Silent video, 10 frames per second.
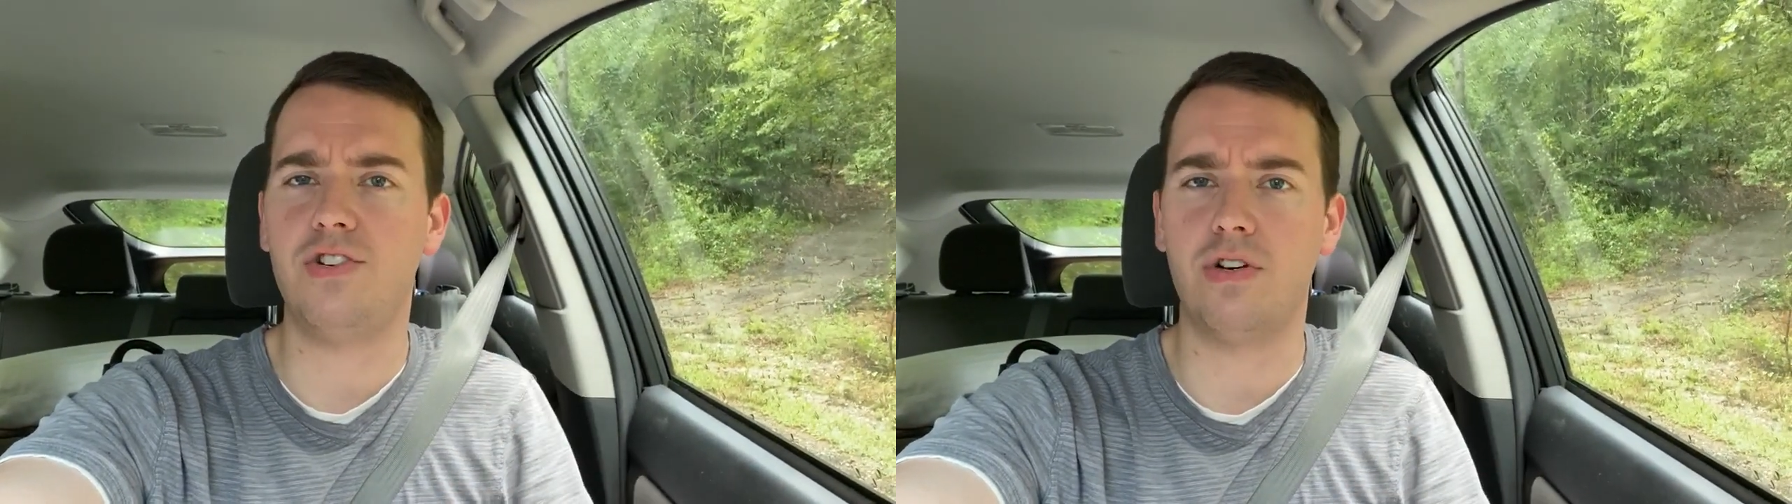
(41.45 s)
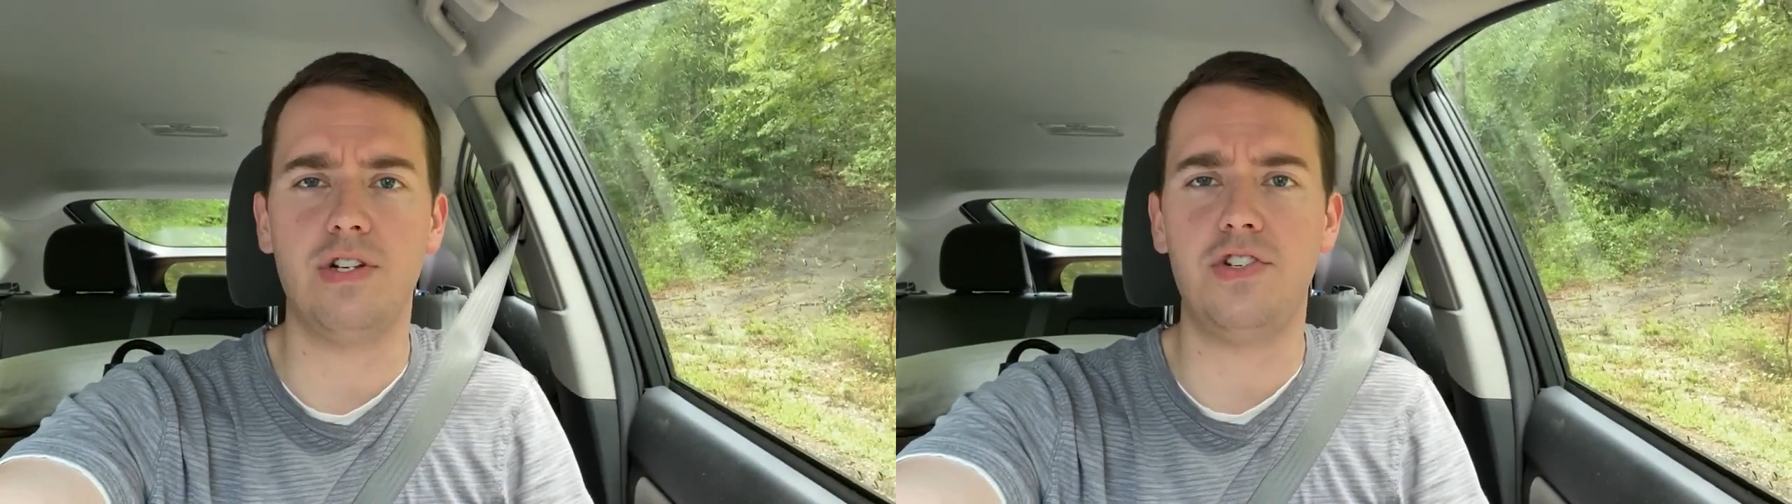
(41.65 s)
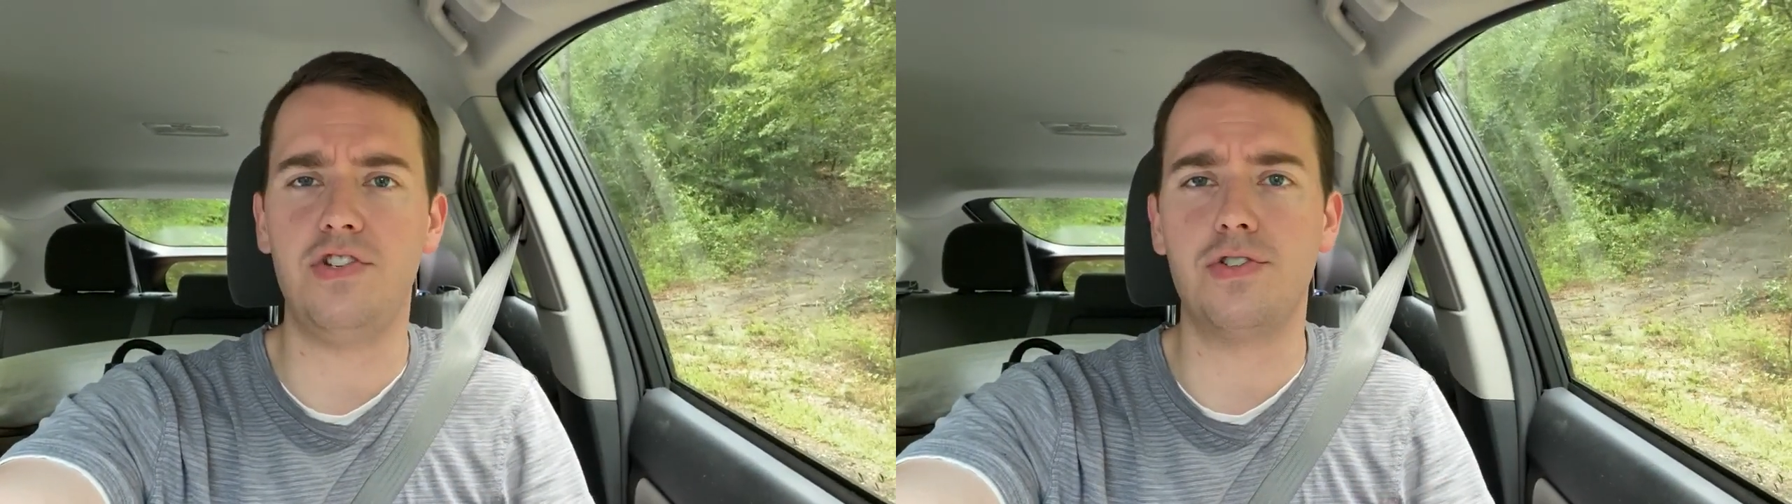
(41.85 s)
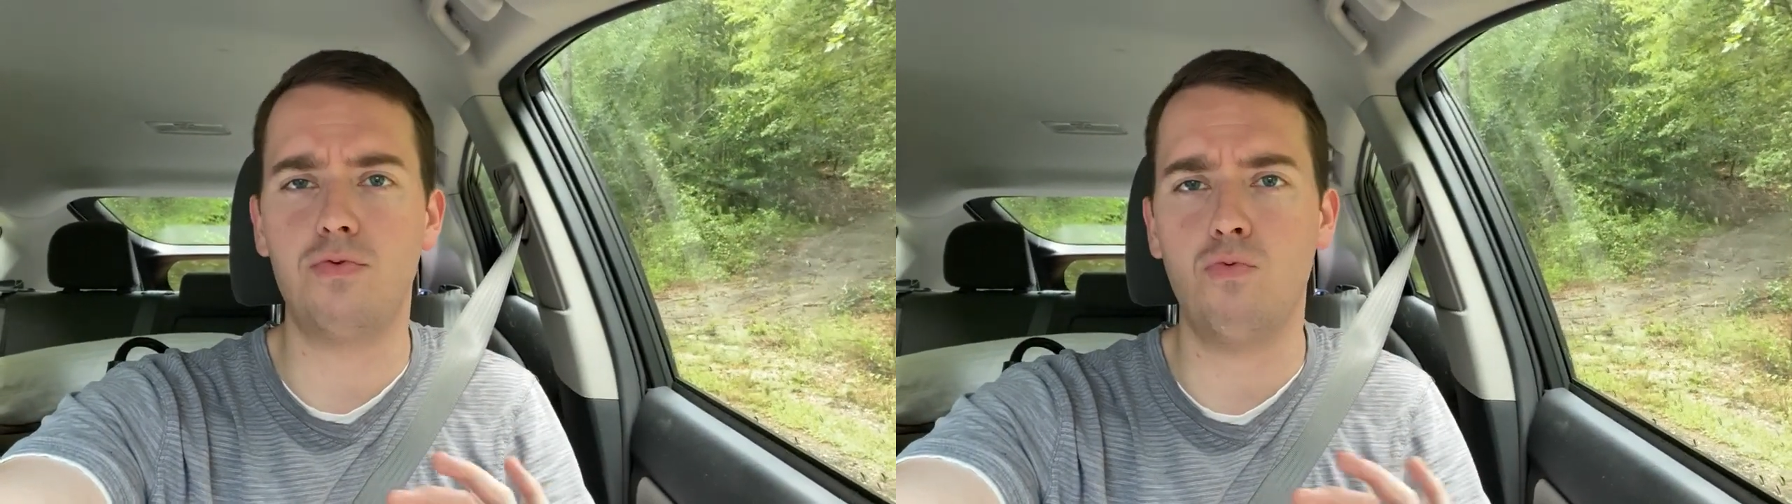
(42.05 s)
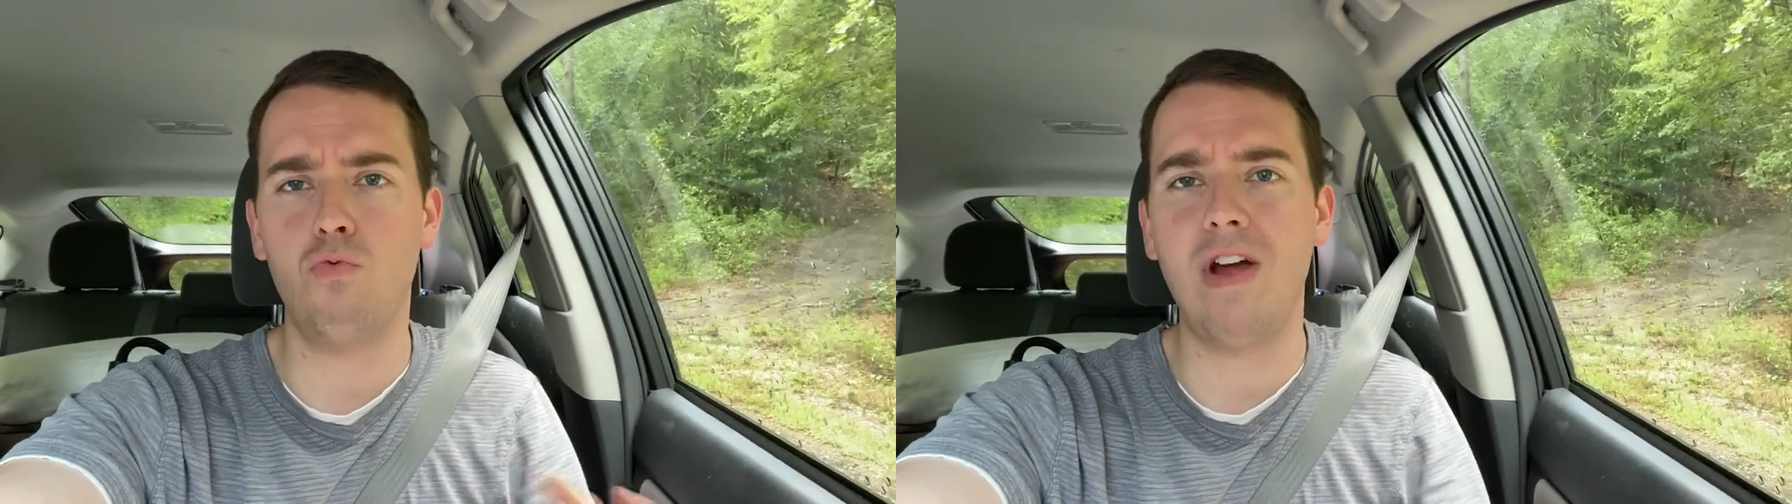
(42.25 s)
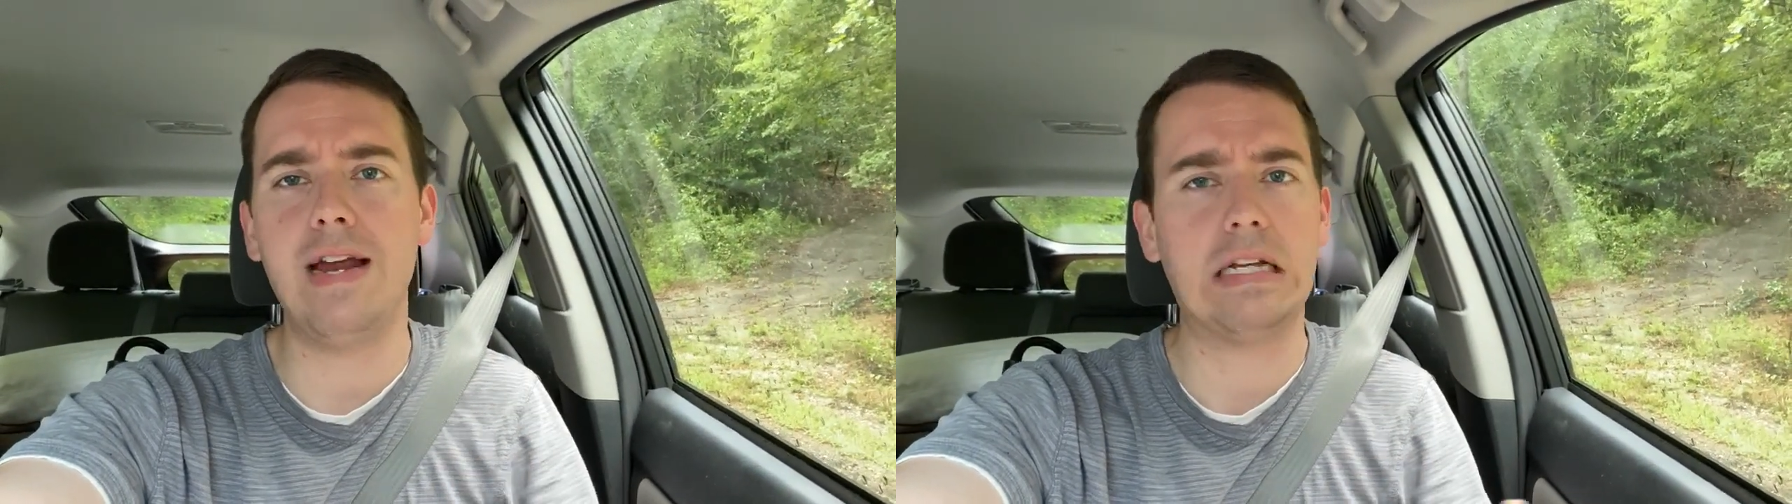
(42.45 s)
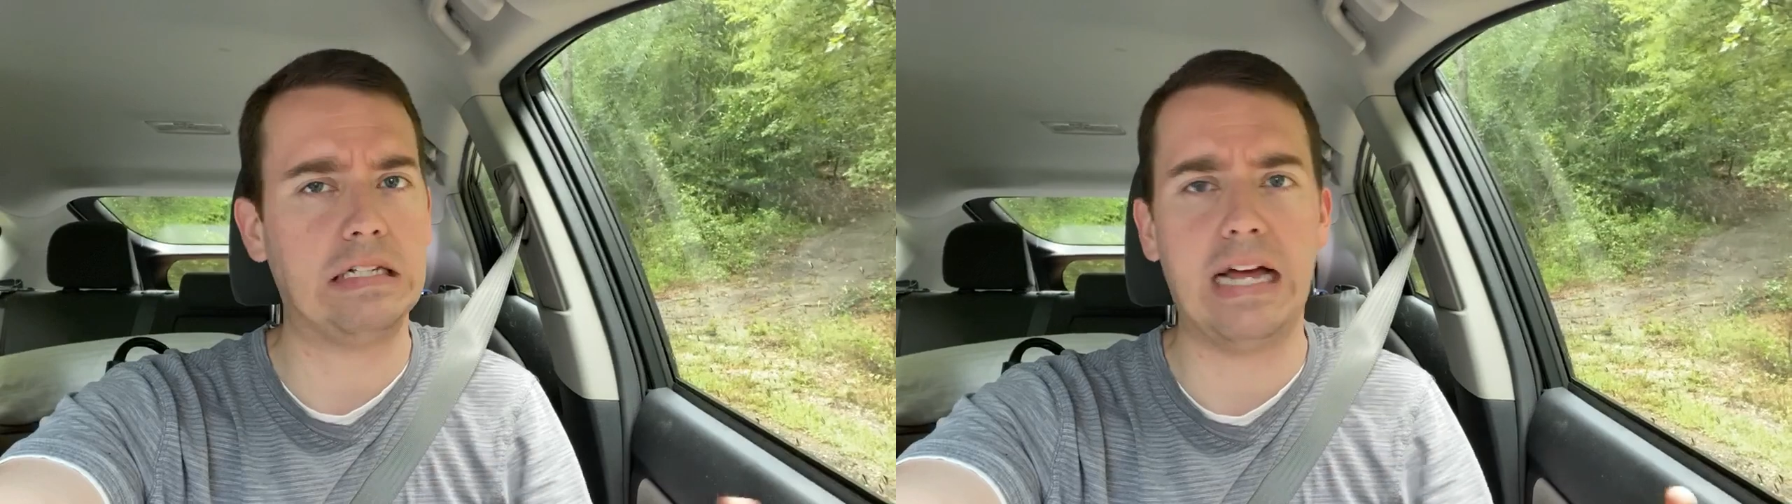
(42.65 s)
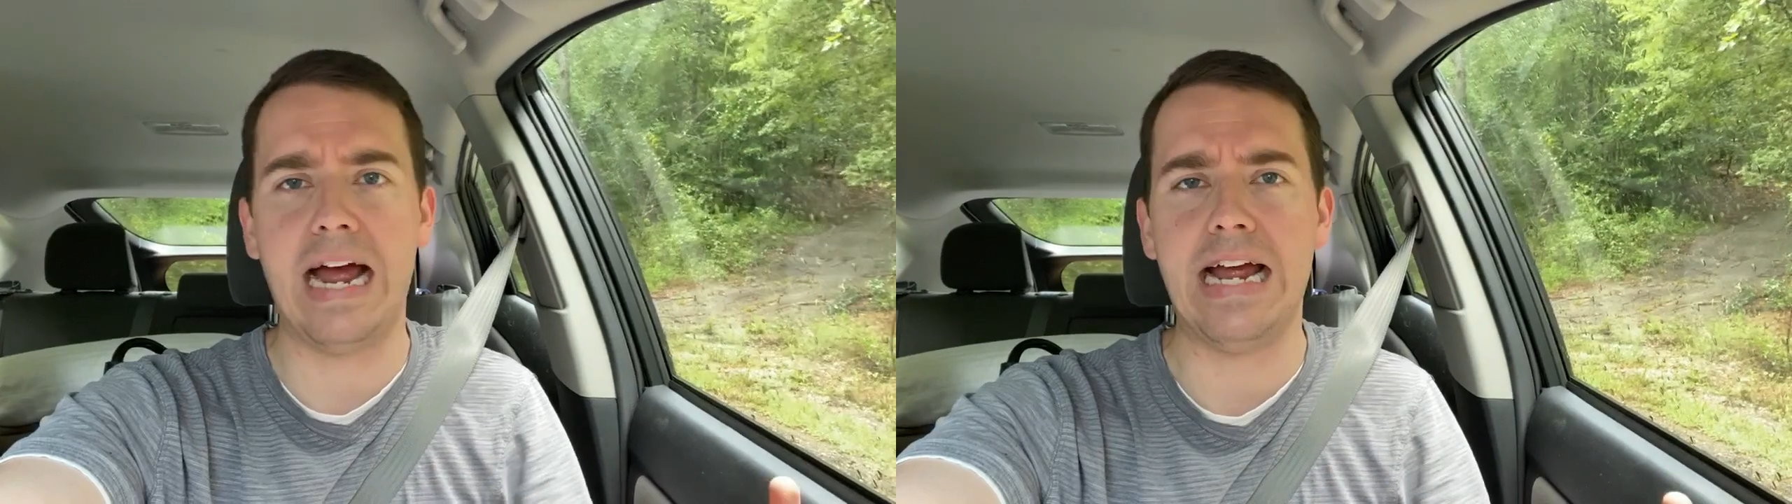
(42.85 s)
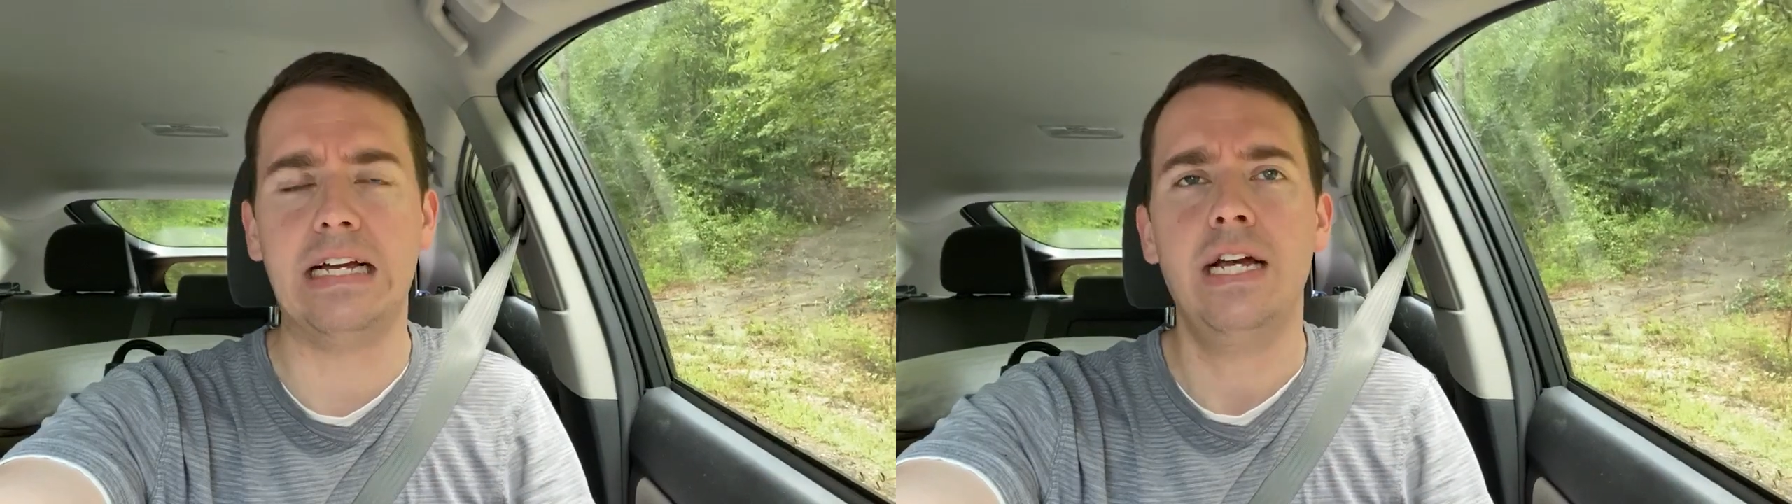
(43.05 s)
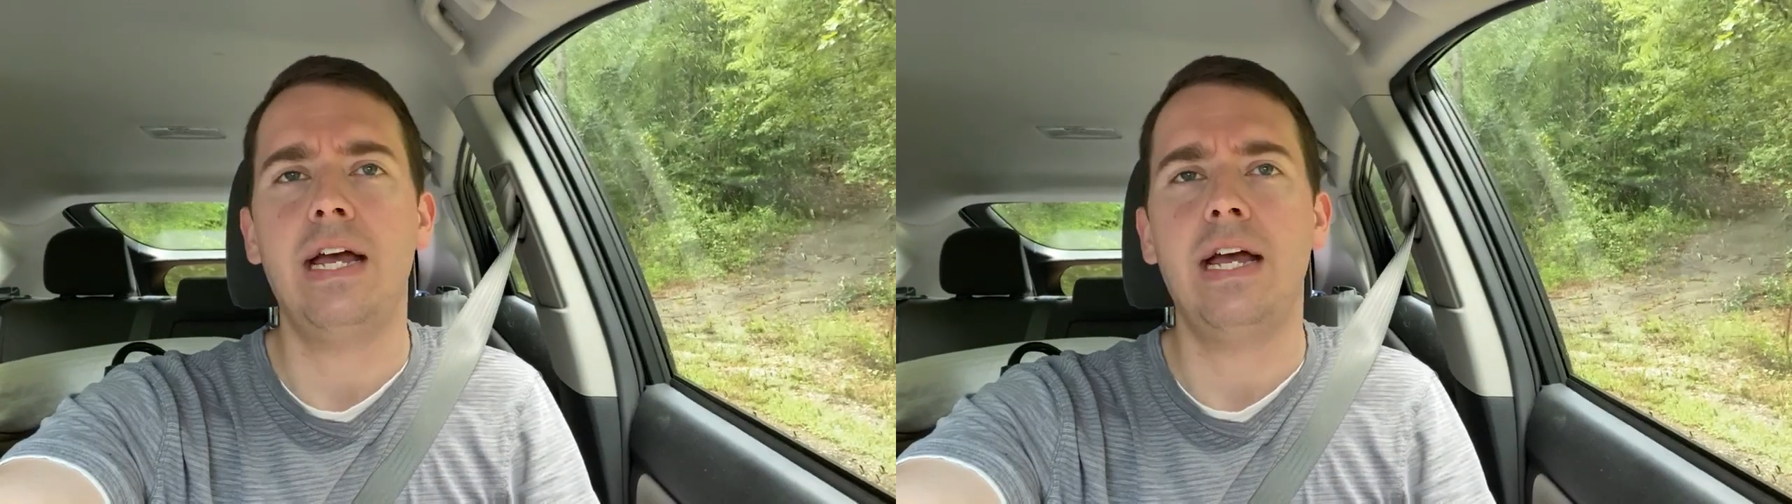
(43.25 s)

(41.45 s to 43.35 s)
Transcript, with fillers: turned into just red clay